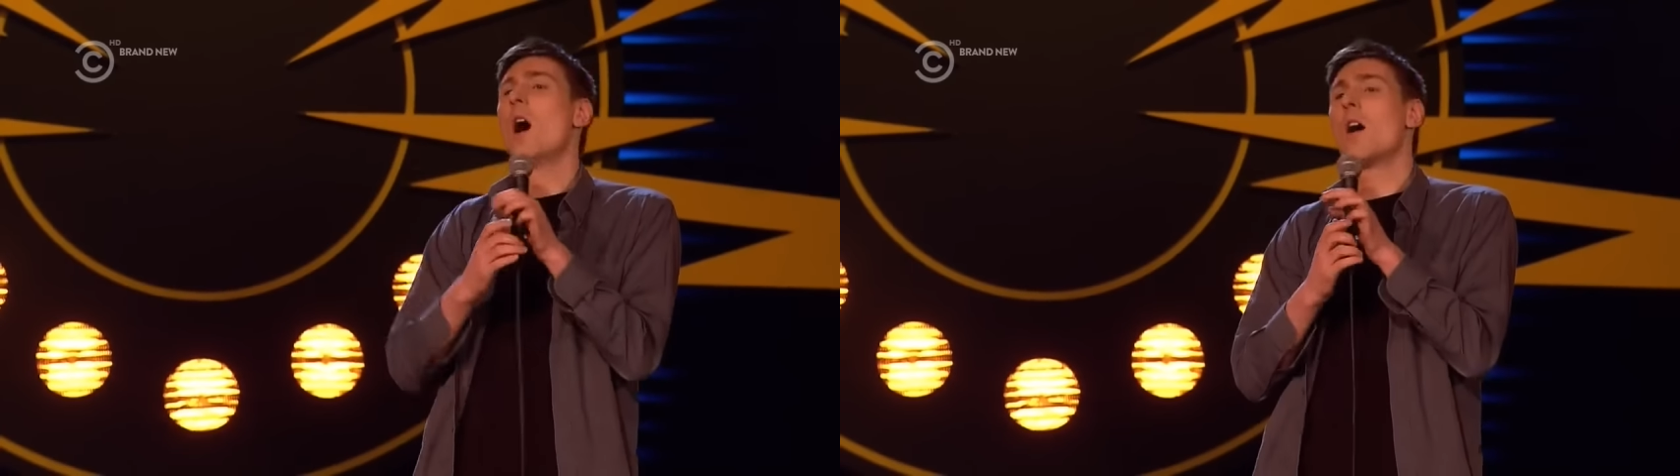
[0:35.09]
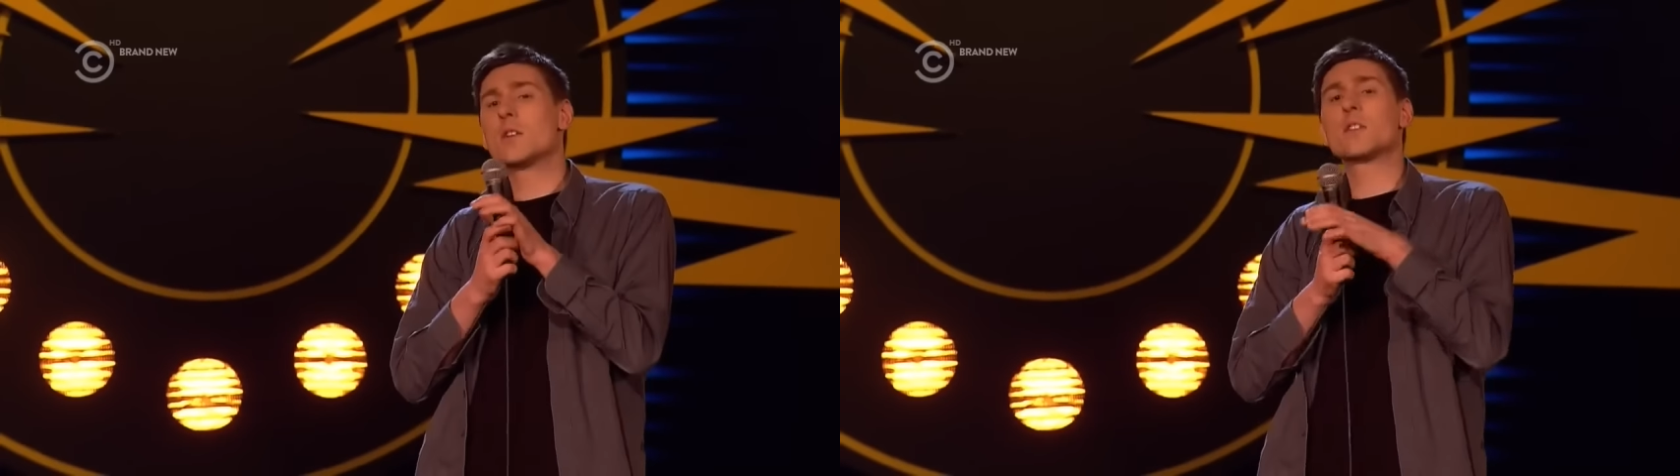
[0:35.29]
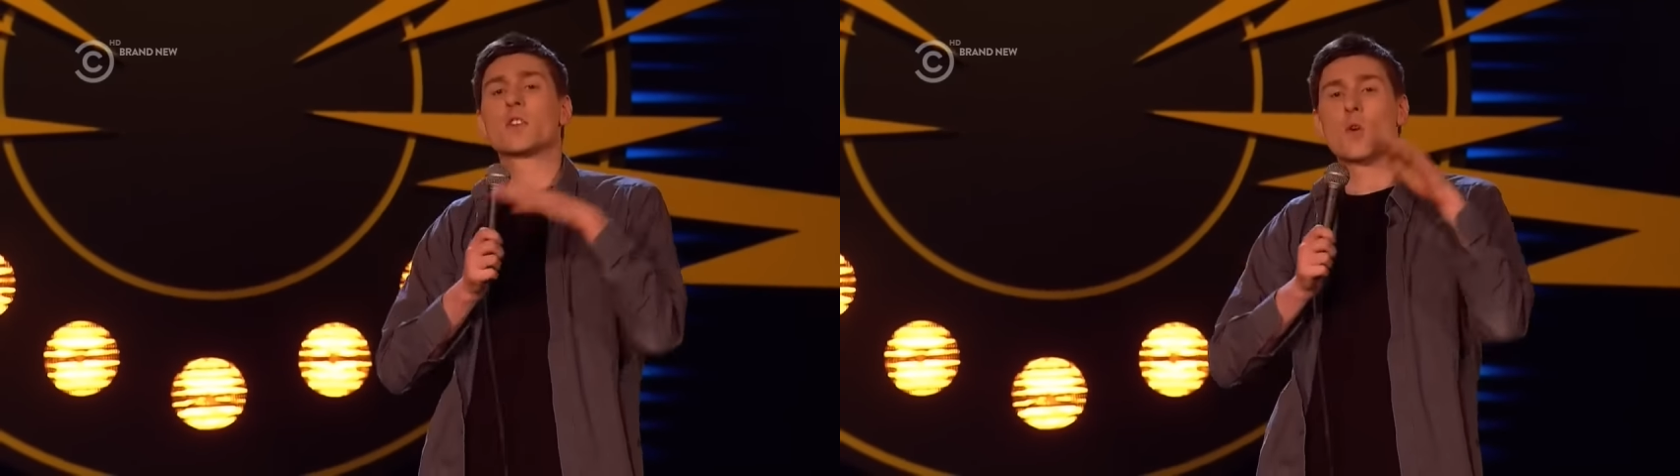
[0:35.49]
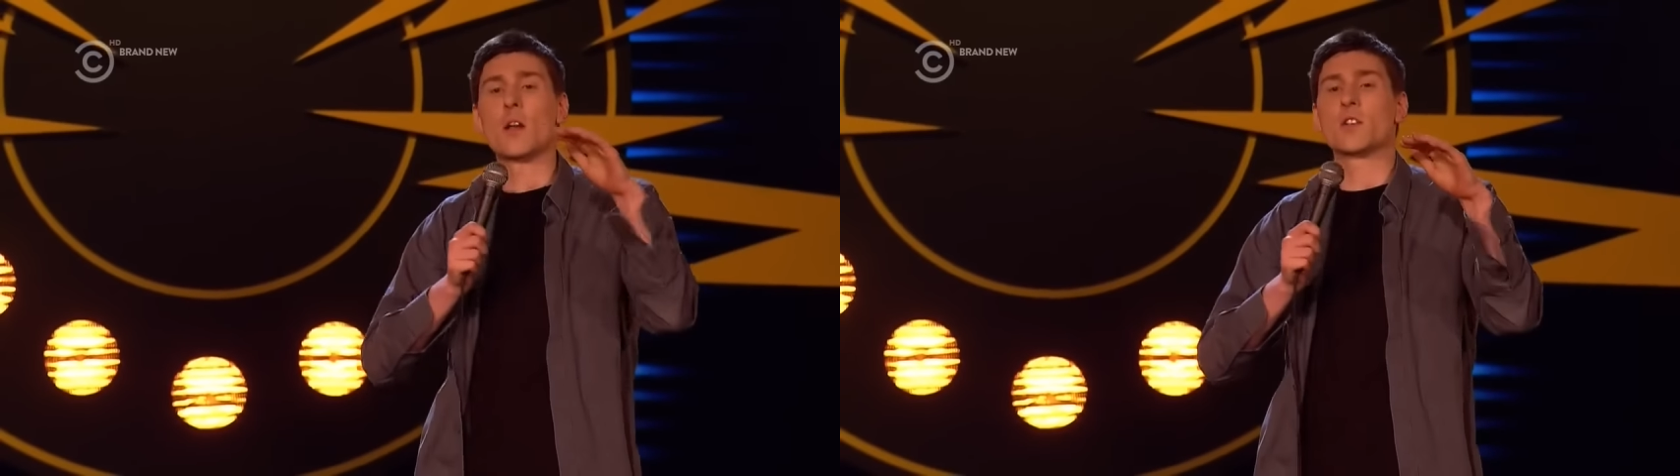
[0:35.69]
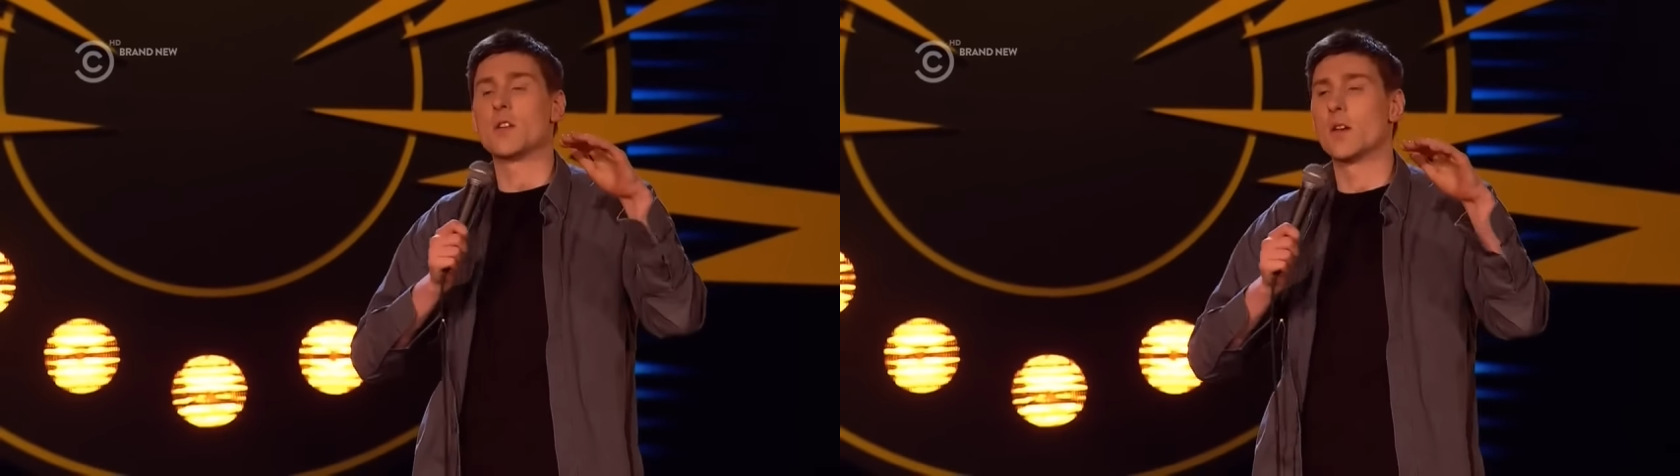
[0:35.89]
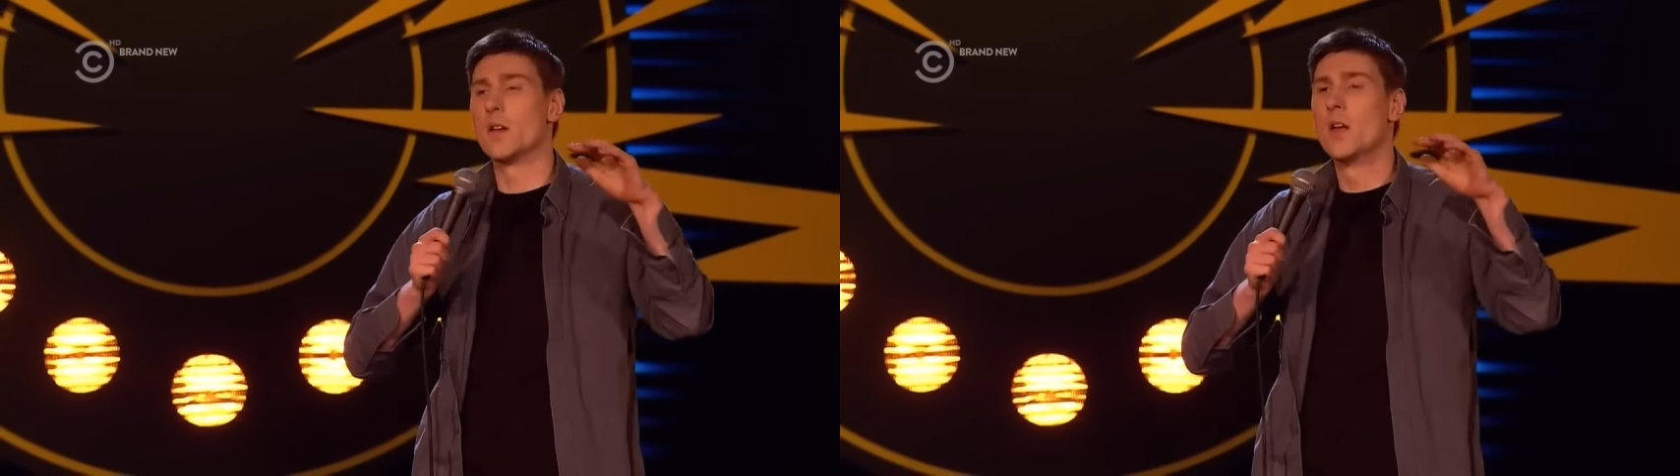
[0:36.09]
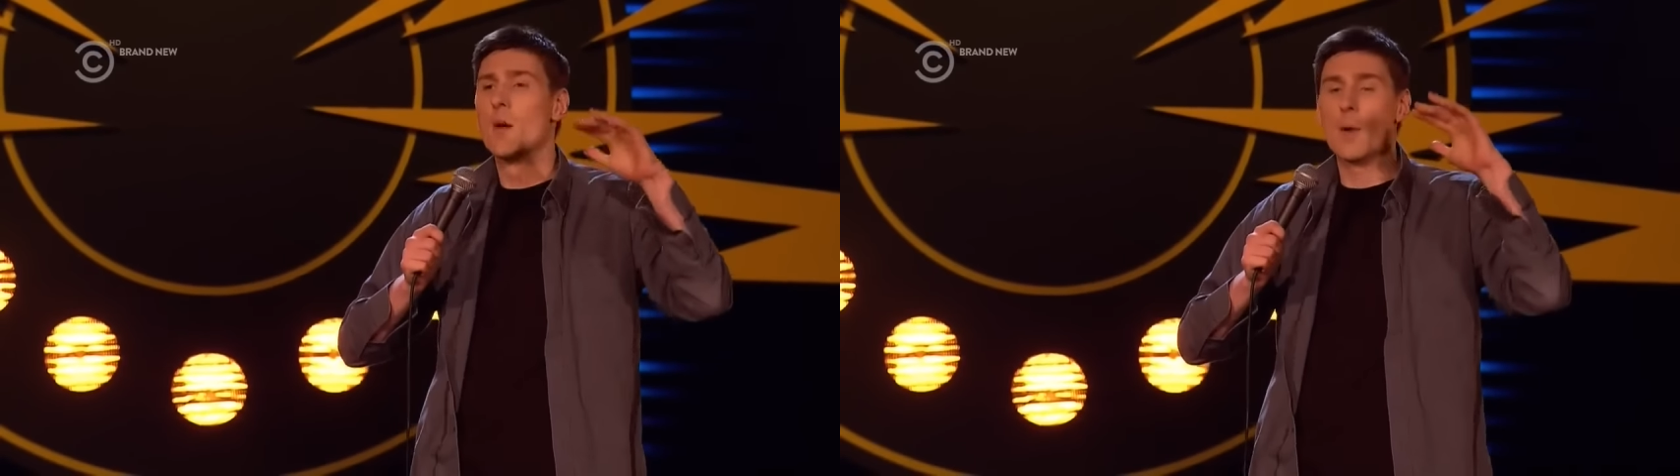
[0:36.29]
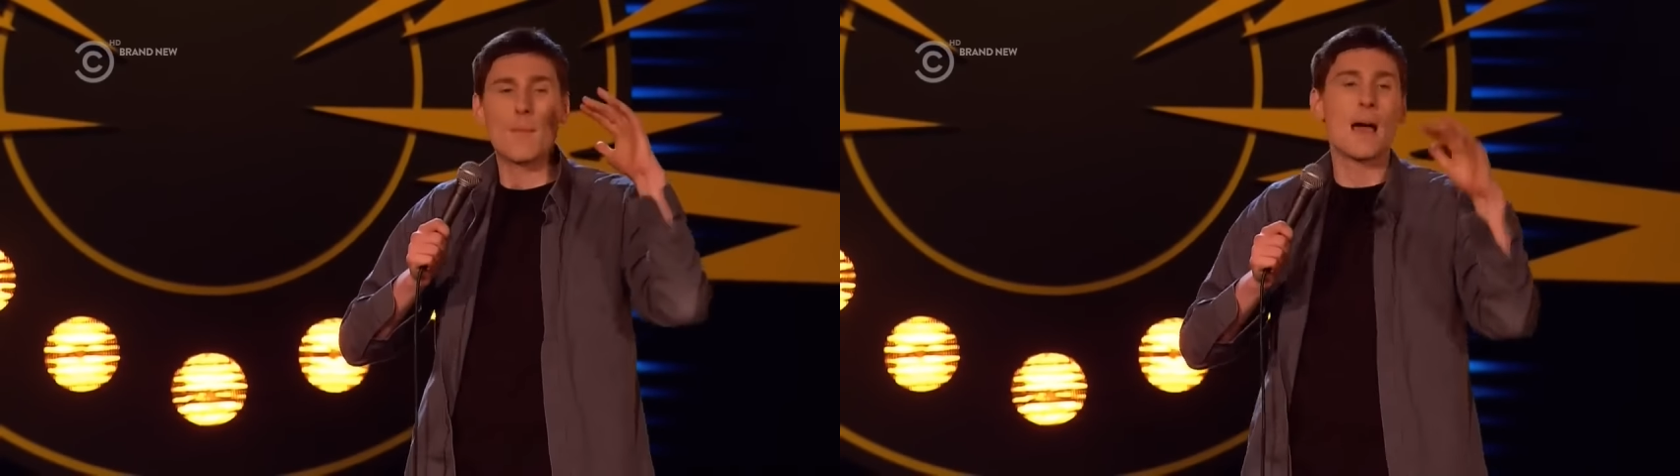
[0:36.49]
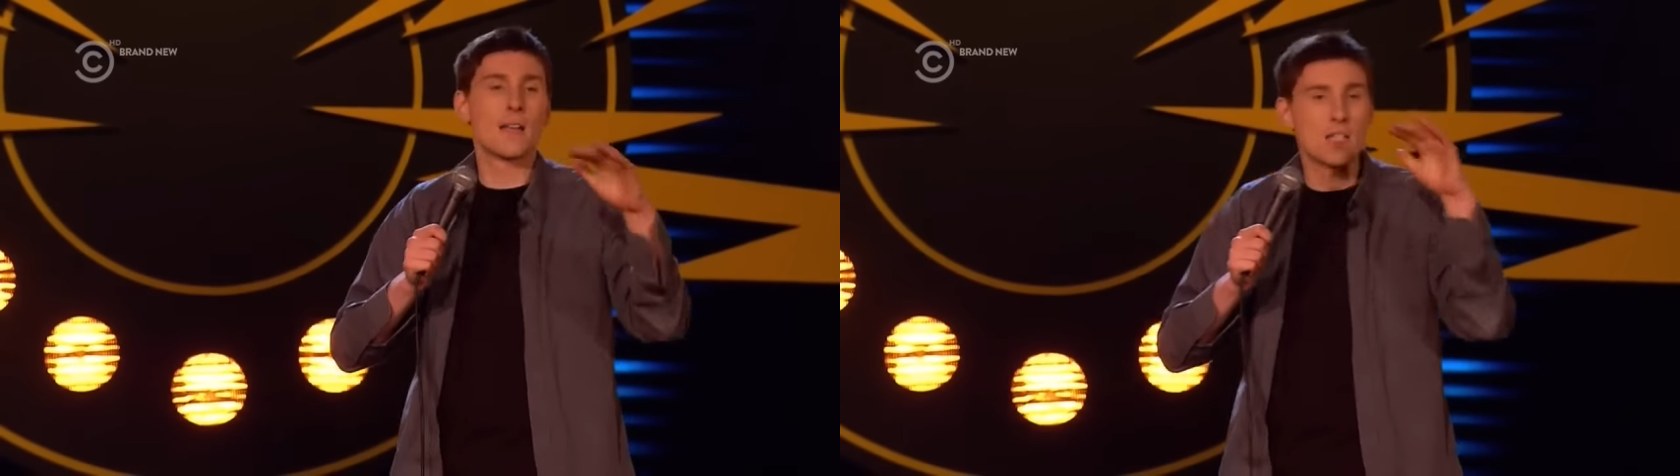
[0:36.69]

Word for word: I was asked a question by a man